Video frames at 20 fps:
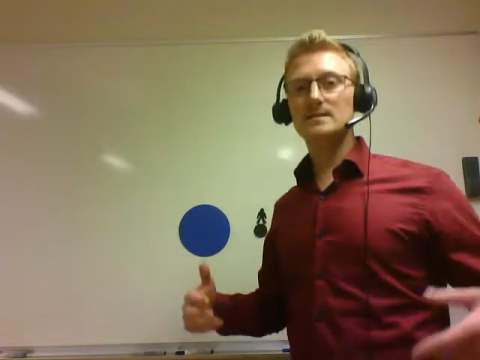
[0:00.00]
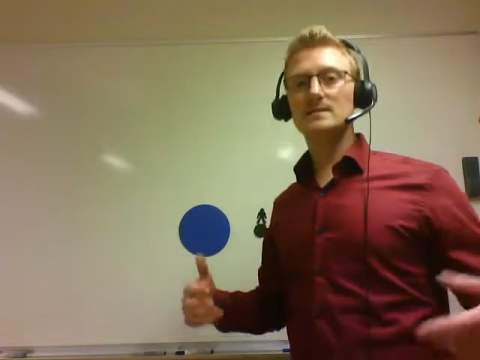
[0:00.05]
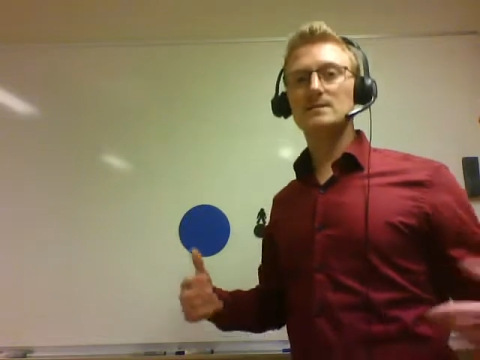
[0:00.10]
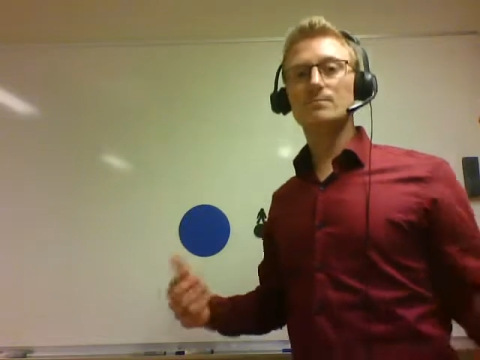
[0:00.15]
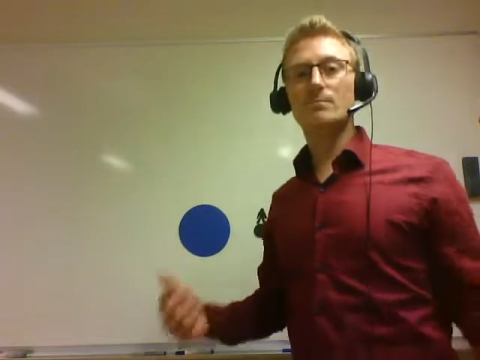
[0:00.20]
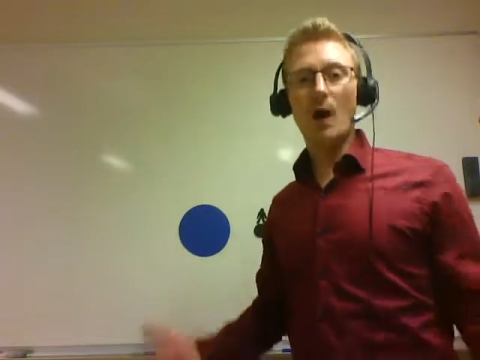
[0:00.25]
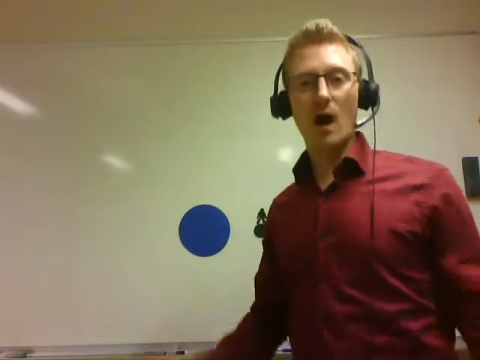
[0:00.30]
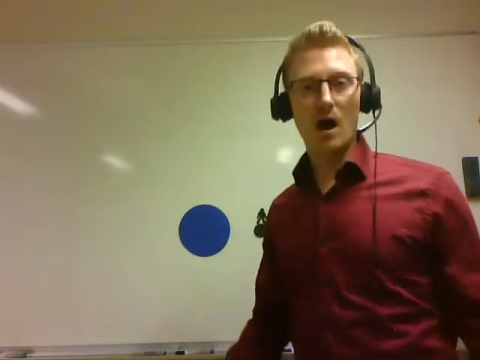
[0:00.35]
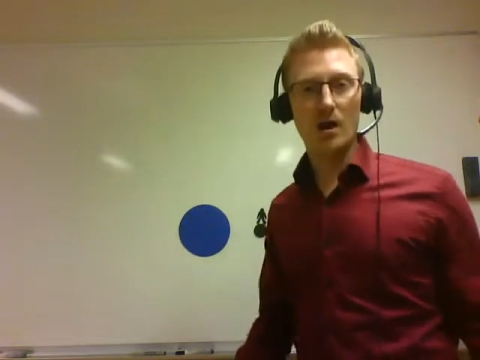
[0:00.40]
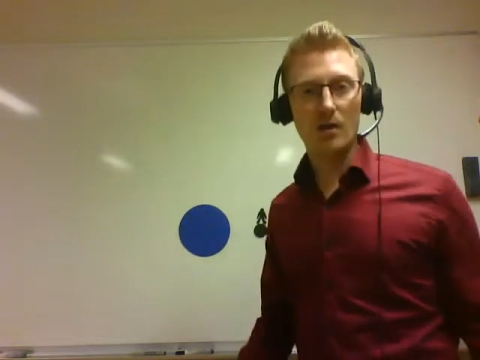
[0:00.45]

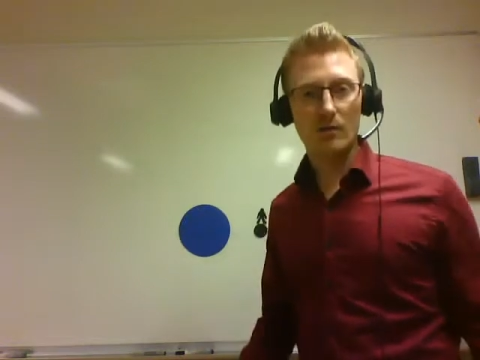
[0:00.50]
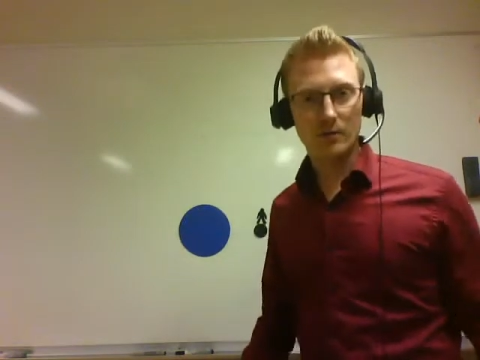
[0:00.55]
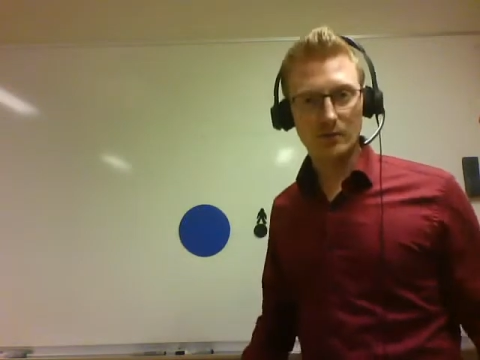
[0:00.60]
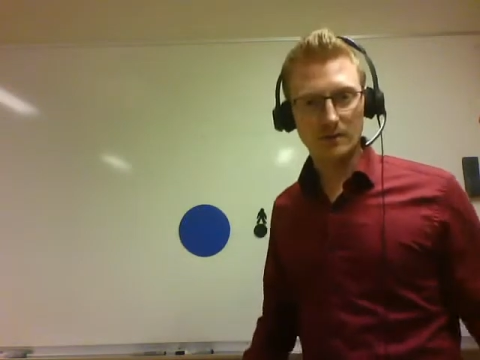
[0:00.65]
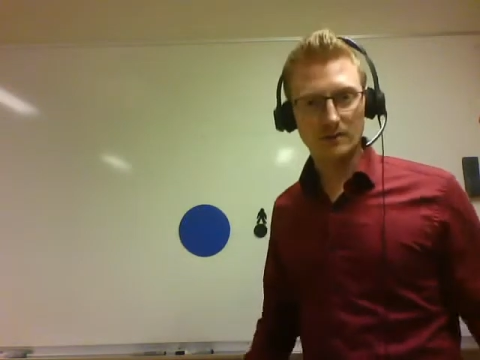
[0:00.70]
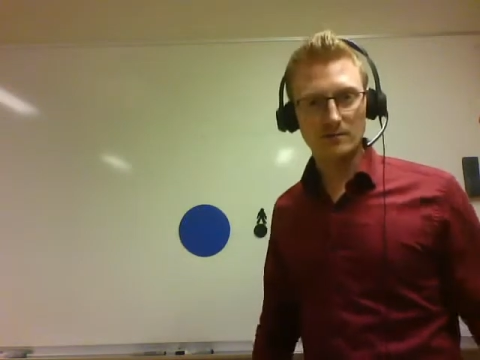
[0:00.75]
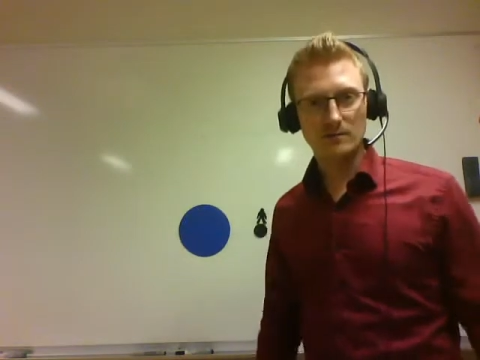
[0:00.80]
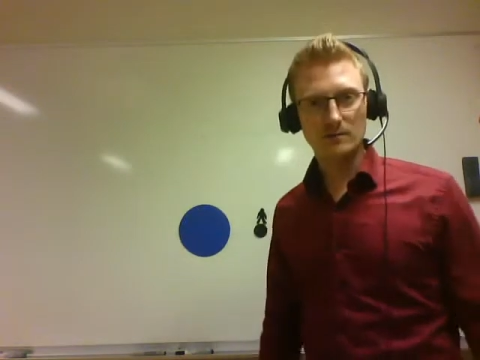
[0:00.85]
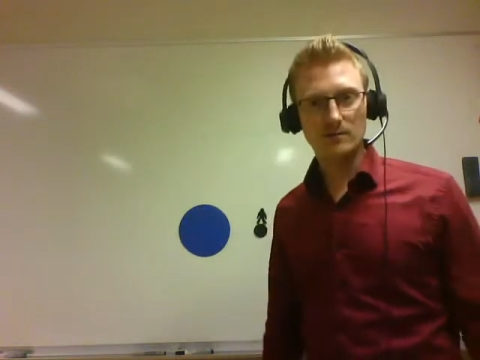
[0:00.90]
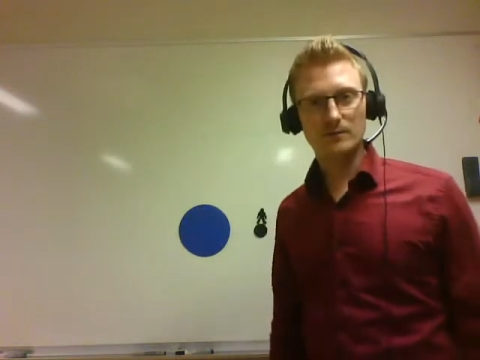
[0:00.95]
path
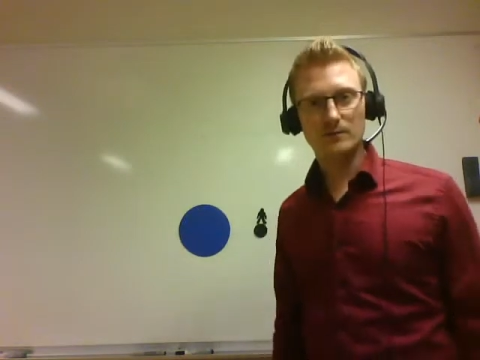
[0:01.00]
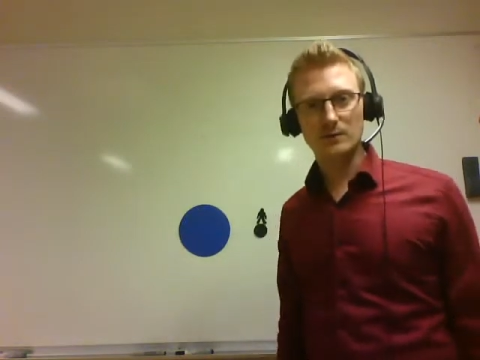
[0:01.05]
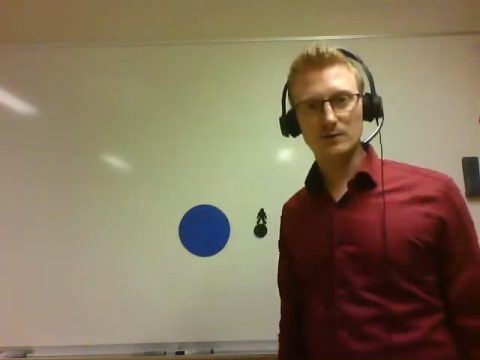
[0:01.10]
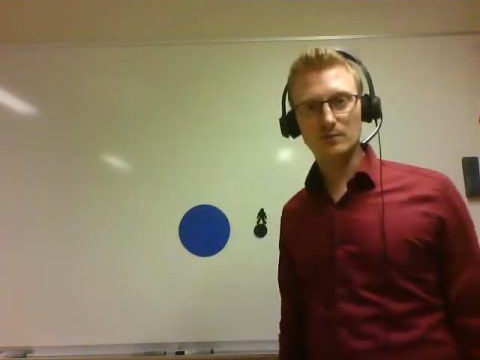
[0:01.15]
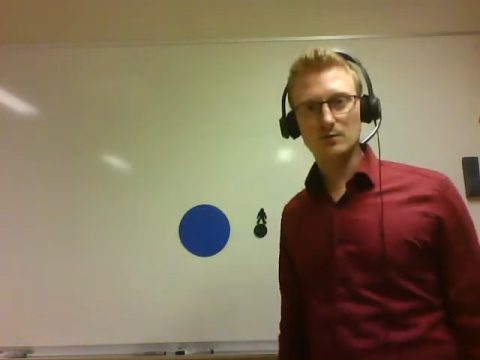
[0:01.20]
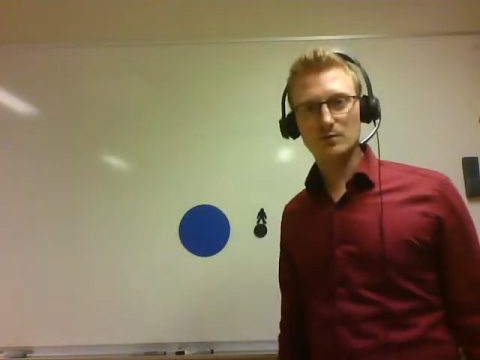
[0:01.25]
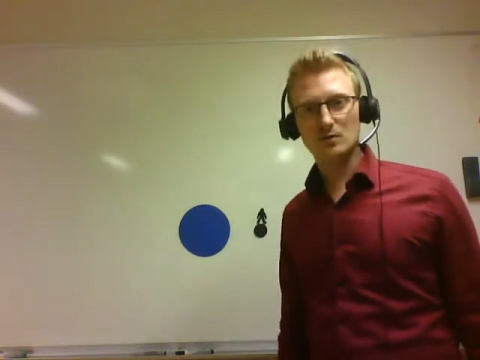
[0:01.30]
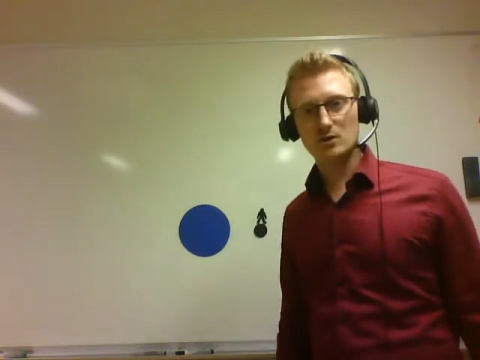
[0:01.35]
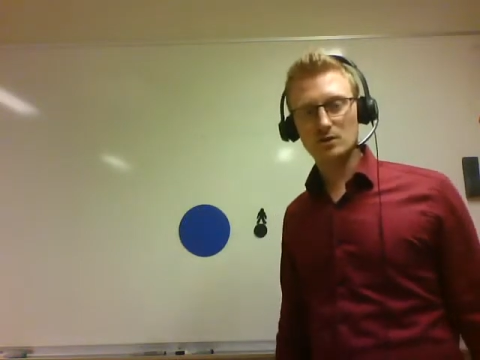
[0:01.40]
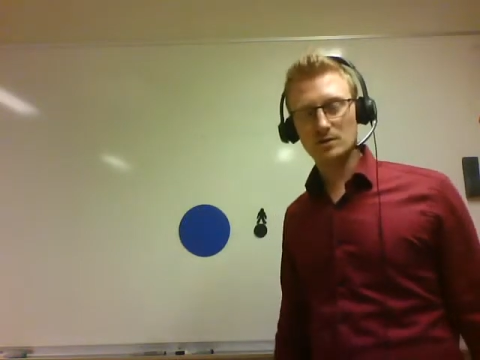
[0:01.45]
into the
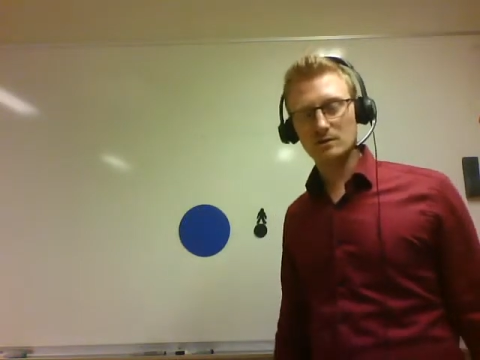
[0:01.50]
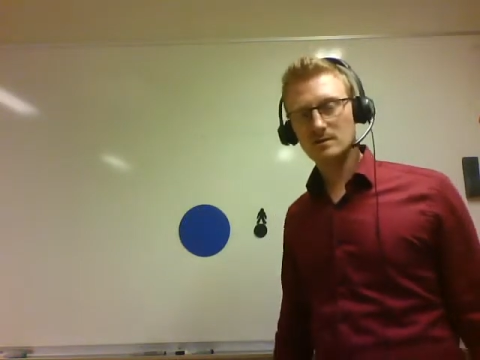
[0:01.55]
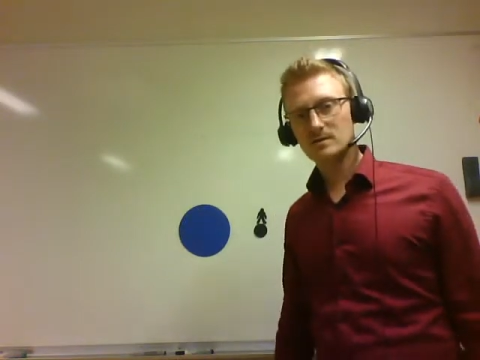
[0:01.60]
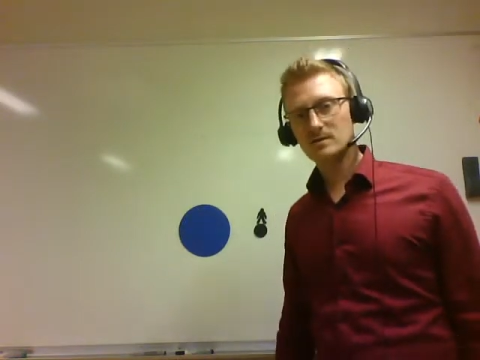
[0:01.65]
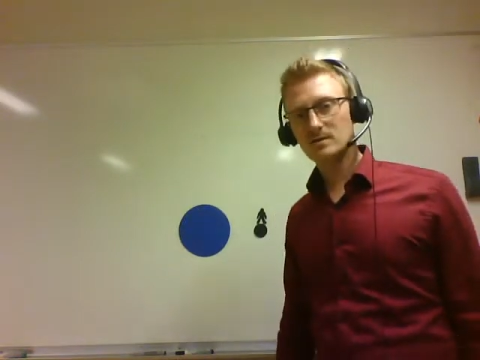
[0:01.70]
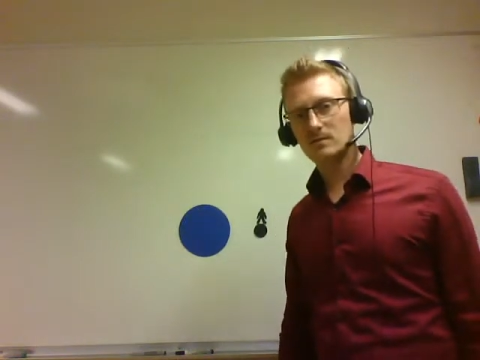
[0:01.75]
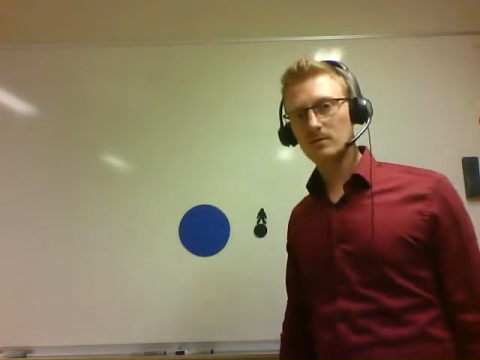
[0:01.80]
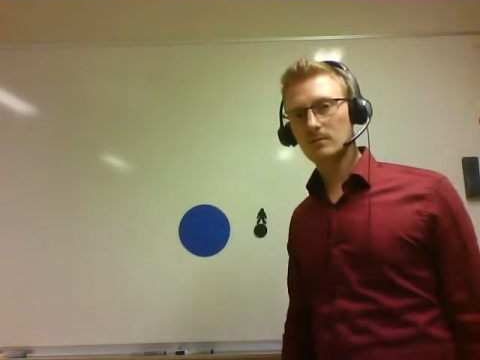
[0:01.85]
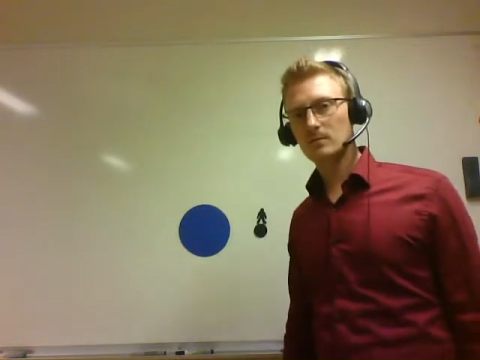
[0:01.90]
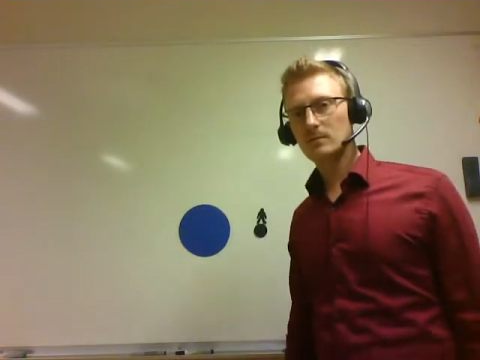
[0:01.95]
future.
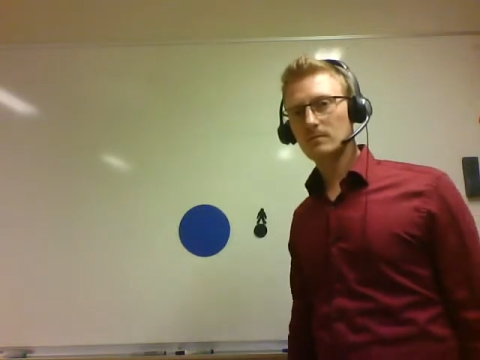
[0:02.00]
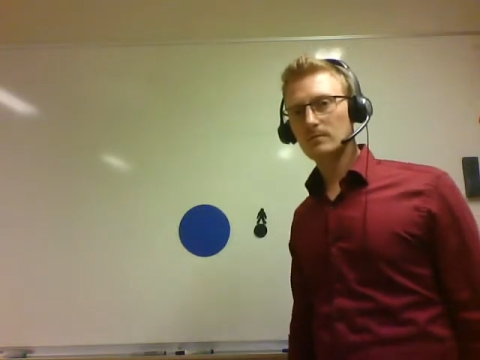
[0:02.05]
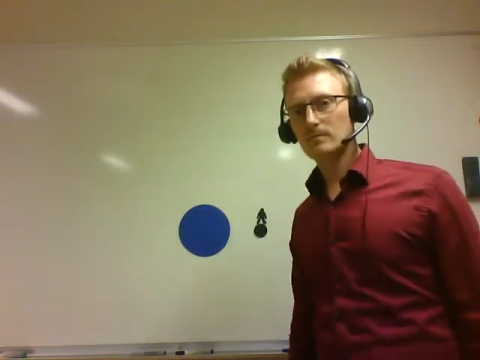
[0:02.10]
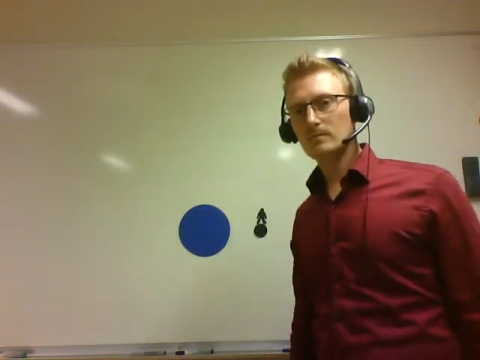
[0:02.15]
So